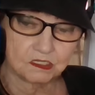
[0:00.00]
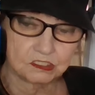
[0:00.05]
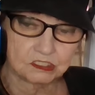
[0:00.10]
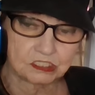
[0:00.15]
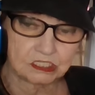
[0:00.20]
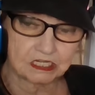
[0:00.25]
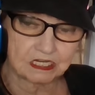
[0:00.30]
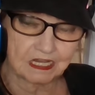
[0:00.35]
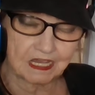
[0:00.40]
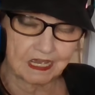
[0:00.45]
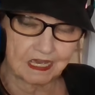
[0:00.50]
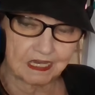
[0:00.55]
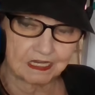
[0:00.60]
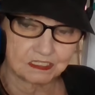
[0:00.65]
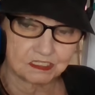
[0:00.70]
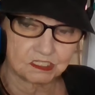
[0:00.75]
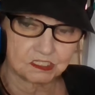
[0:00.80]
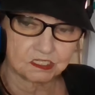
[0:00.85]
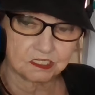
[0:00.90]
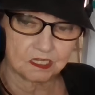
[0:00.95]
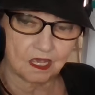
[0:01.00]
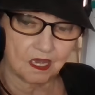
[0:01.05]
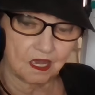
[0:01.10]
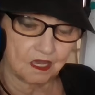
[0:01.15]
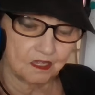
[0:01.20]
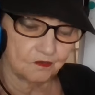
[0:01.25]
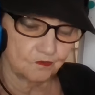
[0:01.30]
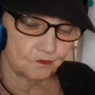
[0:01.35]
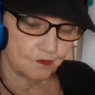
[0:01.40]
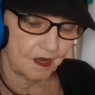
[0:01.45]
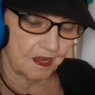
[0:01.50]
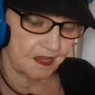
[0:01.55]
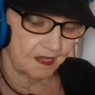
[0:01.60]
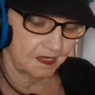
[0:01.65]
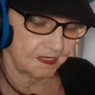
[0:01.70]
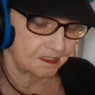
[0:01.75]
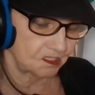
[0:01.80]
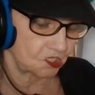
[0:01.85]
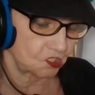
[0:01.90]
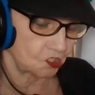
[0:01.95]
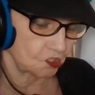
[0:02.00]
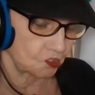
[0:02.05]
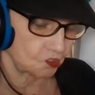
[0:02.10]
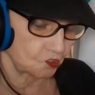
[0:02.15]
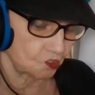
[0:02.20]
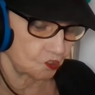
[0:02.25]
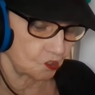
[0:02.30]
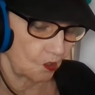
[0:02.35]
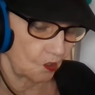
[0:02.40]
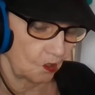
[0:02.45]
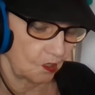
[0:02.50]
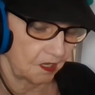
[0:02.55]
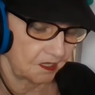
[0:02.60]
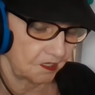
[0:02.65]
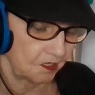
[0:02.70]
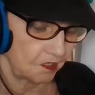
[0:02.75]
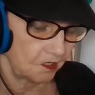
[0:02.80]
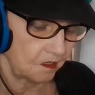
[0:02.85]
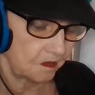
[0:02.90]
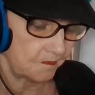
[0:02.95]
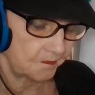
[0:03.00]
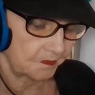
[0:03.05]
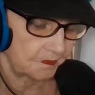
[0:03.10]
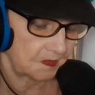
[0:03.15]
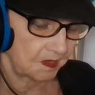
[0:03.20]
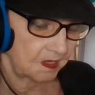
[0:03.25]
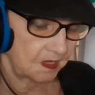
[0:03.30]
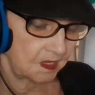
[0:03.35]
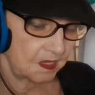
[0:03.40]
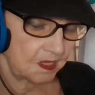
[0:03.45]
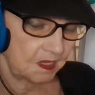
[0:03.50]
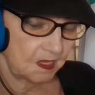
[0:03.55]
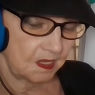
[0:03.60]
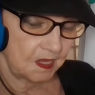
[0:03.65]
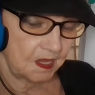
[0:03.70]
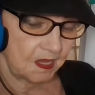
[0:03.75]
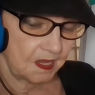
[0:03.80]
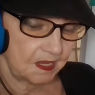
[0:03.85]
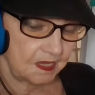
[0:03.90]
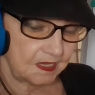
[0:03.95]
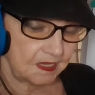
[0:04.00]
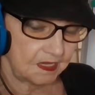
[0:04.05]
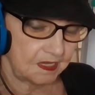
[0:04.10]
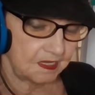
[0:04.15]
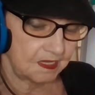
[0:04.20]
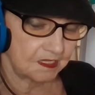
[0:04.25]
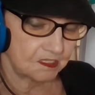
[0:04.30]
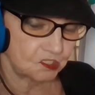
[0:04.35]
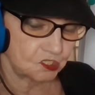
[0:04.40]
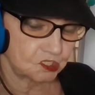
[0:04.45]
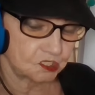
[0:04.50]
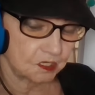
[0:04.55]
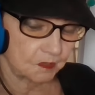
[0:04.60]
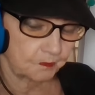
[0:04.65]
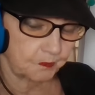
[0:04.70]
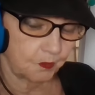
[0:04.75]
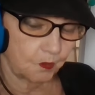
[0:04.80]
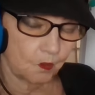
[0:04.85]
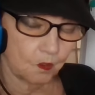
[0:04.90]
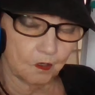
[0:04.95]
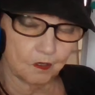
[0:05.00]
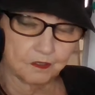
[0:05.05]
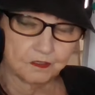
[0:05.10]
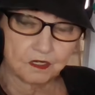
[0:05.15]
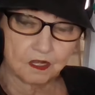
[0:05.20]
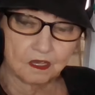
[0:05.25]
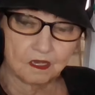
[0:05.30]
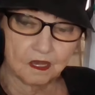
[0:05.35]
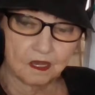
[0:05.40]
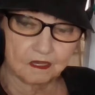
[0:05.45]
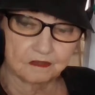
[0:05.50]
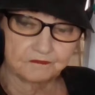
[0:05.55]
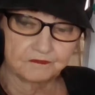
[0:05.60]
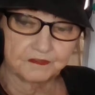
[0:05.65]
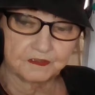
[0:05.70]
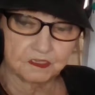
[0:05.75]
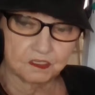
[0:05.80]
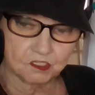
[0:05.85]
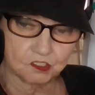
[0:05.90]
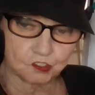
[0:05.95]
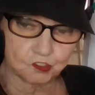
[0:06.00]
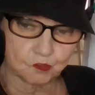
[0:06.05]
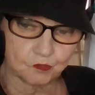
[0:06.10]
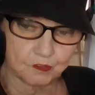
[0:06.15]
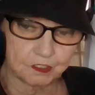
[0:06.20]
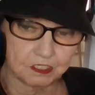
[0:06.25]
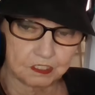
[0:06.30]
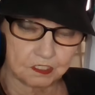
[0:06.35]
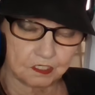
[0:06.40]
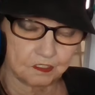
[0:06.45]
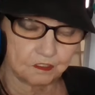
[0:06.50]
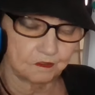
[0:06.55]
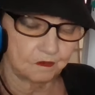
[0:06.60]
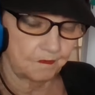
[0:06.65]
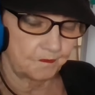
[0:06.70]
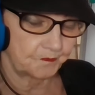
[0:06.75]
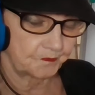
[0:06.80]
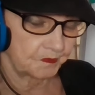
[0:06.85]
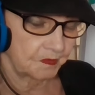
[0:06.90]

attacks Iran's soil in support of Israel.